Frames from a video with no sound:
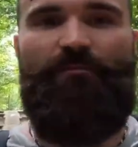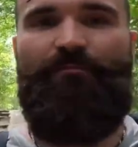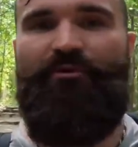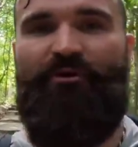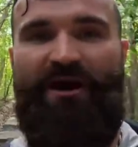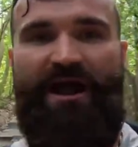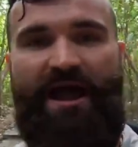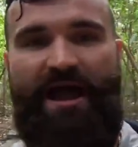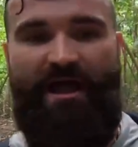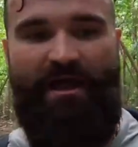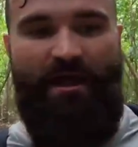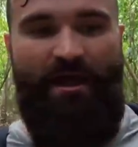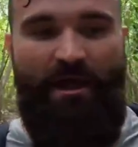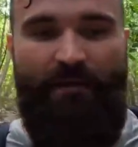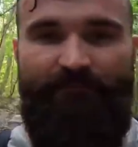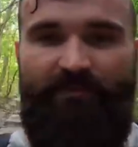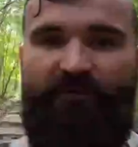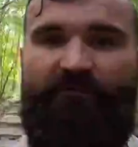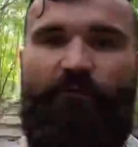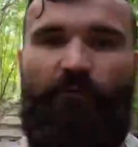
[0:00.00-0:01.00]
their prey
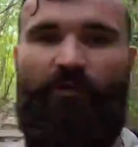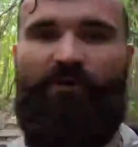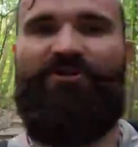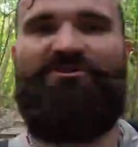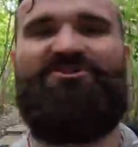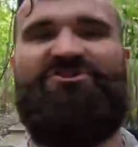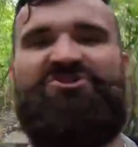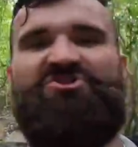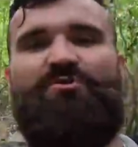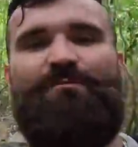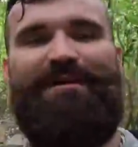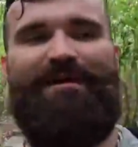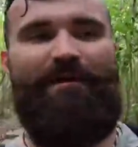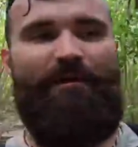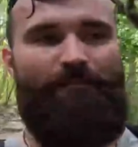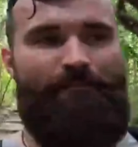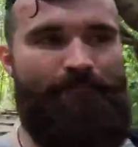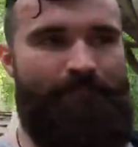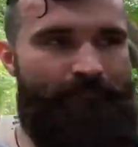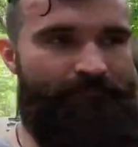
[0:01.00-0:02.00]
before consuming
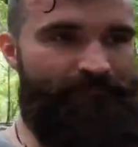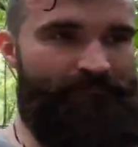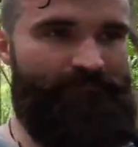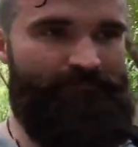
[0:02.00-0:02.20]
them.